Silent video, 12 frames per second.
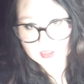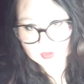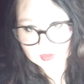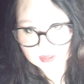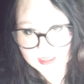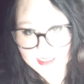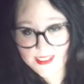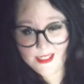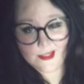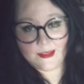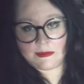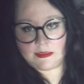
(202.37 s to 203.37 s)
organized.
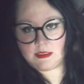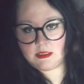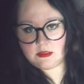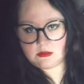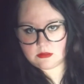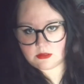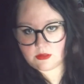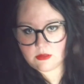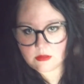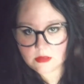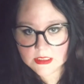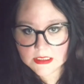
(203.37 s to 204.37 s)
Girl,
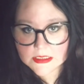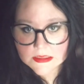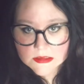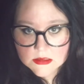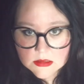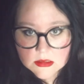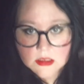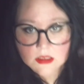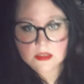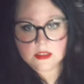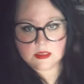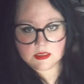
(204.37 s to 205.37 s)
look at this.
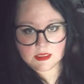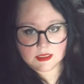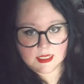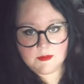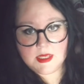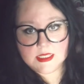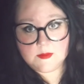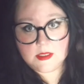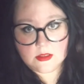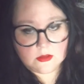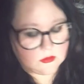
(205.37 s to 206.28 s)
The light makes me go